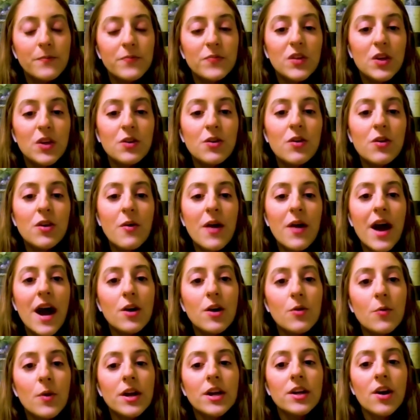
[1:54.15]
You don't know how
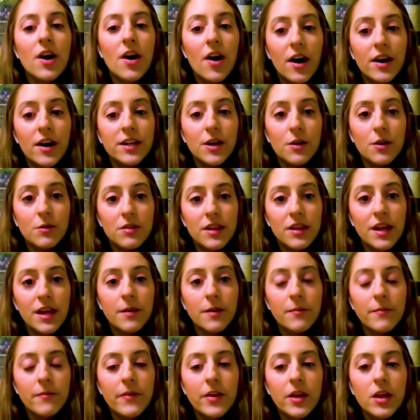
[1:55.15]
to work an audio
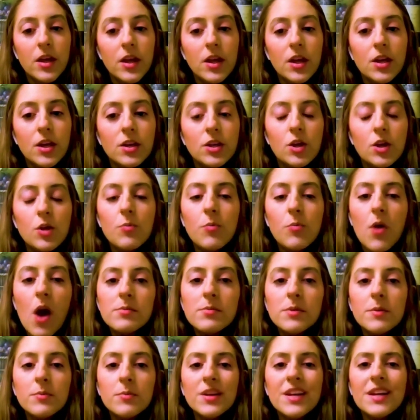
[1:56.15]
thing. You
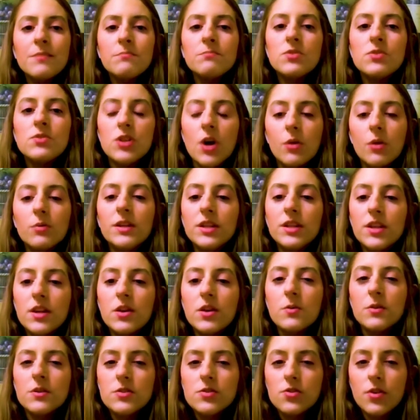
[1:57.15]
probably don't need to
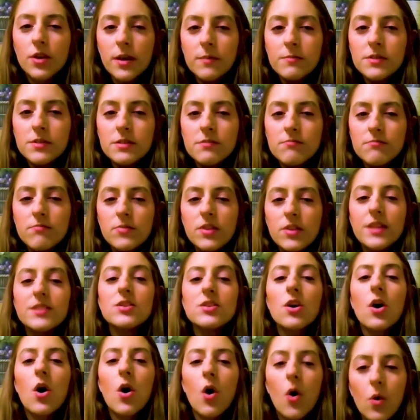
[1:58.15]
do a script
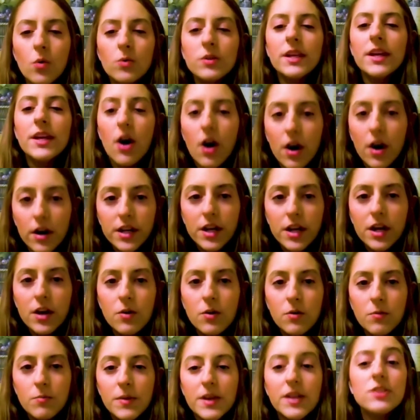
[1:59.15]
that's only
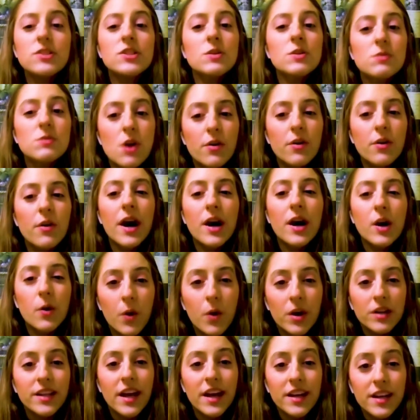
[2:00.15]
audio because you don't know how to
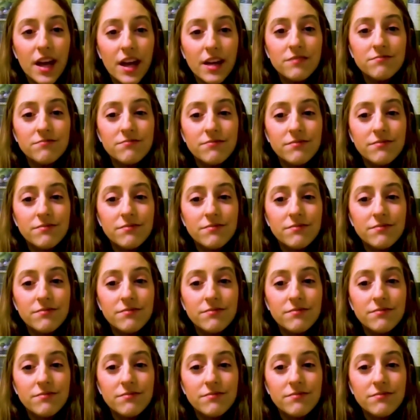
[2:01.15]
work that yet.